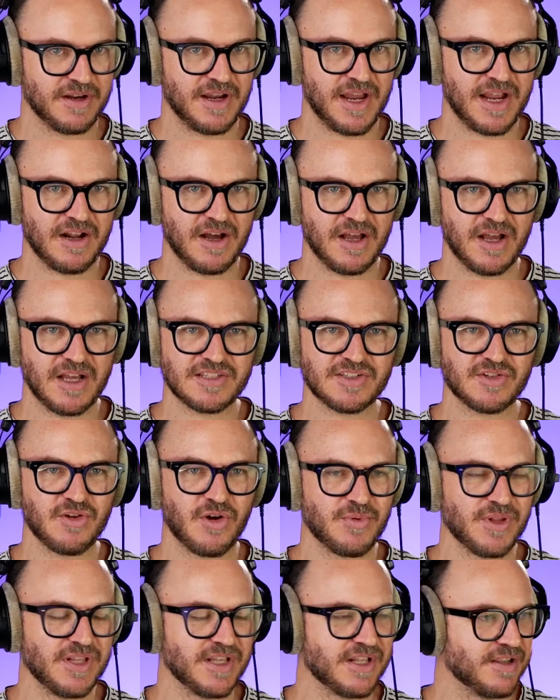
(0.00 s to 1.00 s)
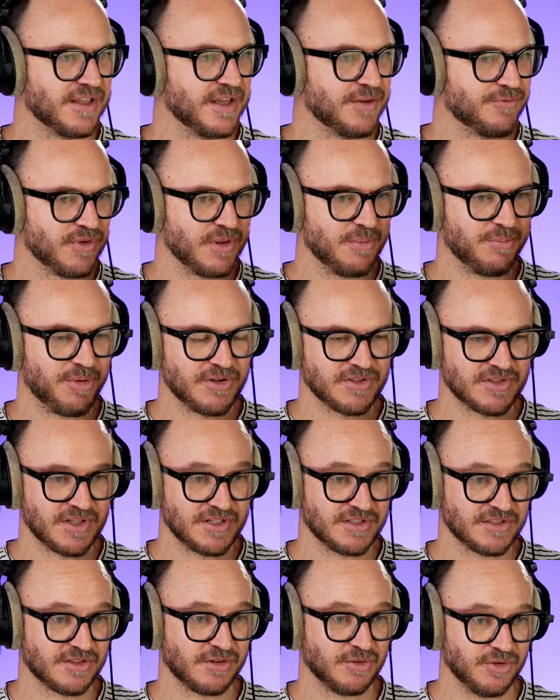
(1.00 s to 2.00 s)
And it's not really clear from the post. I
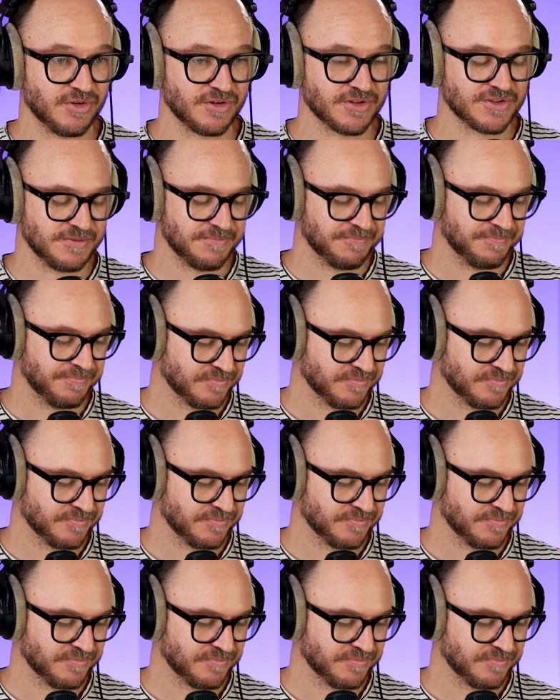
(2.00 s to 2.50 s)
just looked.